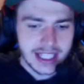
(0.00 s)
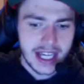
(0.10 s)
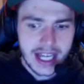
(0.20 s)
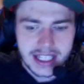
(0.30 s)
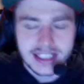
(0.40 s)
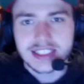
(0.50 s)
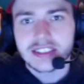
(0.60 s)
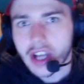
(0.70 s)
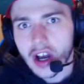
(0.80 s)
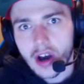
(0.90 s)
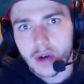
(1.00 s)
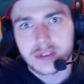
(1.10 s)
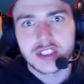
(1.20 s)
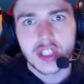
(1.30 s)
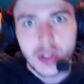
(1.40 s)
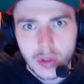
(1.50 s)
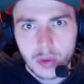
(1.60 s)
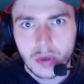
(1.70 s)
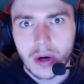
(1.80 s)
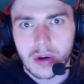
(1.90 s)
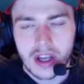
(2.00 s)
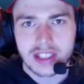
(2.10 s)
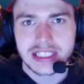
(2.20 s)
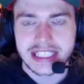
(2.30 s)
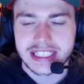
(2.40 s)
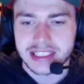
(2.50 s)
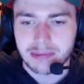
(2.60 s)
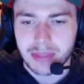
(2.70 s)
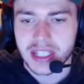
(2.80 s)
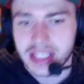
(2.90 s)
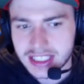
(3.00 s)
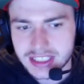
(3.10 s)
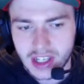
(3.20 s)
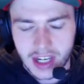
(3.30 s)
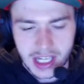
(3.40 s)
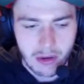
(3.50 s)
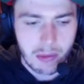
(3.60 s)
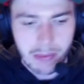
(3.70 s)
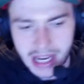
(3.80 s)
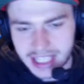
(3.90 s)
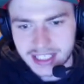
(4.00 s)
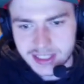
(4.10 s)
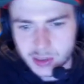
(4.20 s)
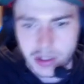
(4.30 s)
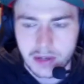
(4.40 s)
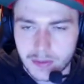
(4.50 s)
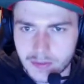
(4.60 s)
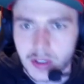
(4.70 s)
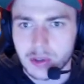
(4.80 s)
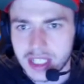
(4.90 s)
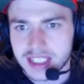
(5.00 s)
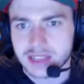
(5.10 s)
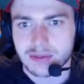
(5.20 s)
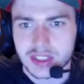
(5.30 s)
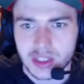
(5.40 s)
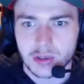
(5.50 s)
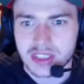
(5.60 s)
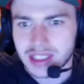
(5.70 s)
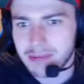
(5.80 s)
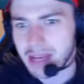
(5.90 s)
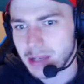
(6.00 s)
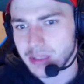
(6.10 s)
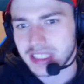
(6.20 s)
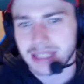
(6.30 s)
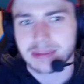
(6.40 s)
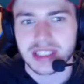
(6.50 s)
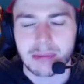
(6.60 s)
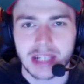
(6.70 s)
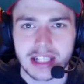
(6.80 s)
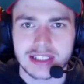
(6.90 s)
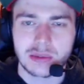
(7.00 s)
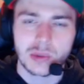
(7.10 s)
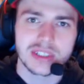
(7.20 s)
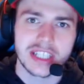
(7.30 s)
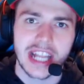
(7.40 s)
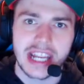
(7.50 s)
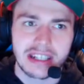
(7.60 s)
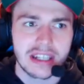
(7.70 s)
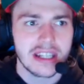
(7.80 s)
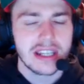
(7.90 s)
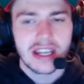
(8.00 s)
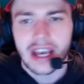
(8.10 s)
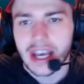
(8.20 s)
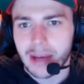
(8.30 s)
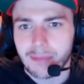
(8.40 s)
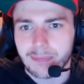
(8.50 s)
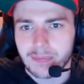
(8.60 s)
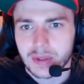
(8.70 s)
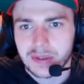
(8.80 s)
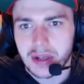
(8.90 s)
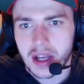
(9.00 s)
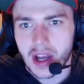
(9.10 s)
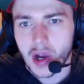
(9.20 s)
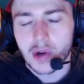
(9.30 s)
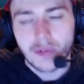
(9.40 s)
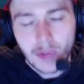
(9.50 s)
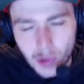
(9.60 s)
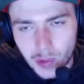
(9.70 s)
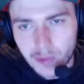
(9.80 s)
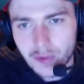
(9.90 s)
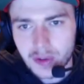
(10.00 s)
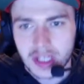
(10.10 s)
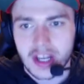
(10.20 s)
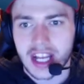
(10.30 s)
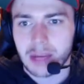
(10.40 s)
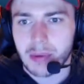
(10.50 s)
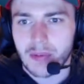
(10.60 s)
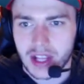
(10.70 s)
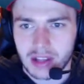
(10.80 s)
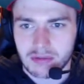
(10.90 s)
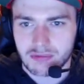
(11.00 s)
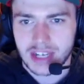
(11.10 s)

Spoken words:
didn't start off too well last season, but then they started coming back into it with a few decent results, and then maybe slipped up again towards the end. Um, Overall, through the lineup, I think Red